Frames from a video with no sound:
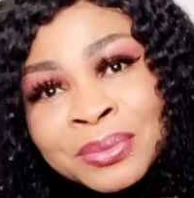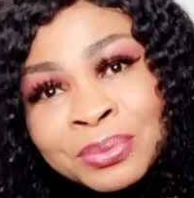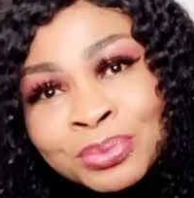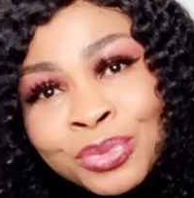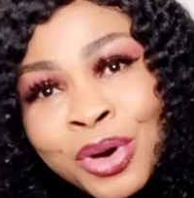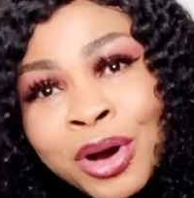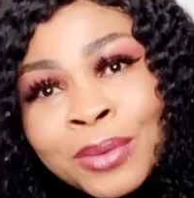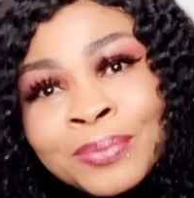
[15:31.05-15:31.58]

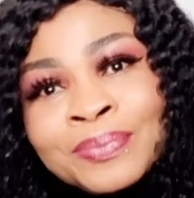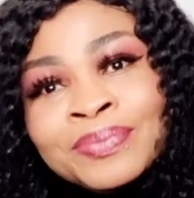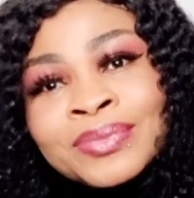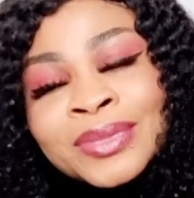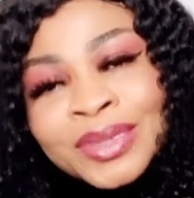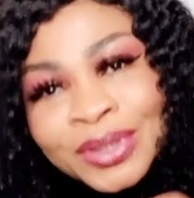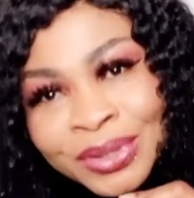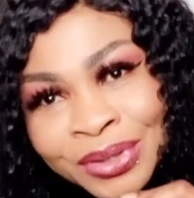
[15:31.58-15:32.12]
Mom,
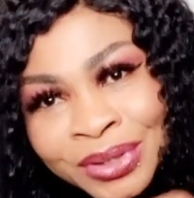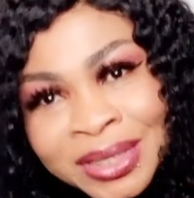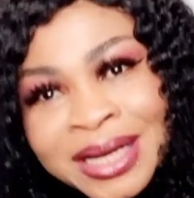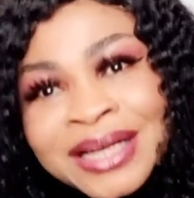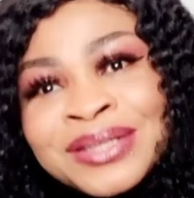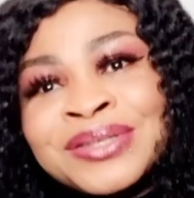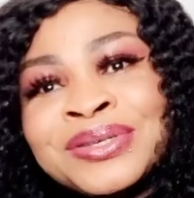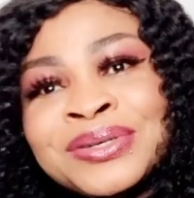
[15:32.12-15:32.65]
you
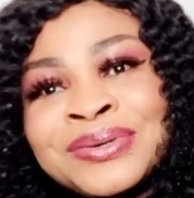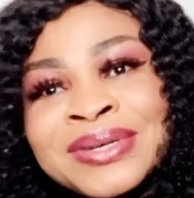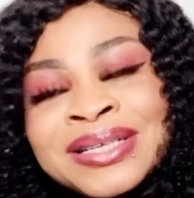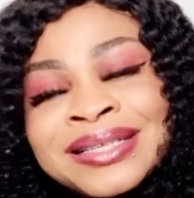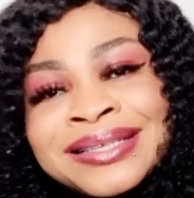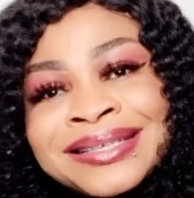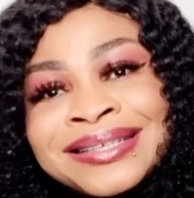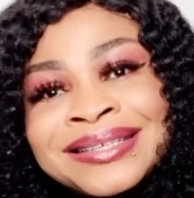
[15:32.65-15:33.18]
can do it.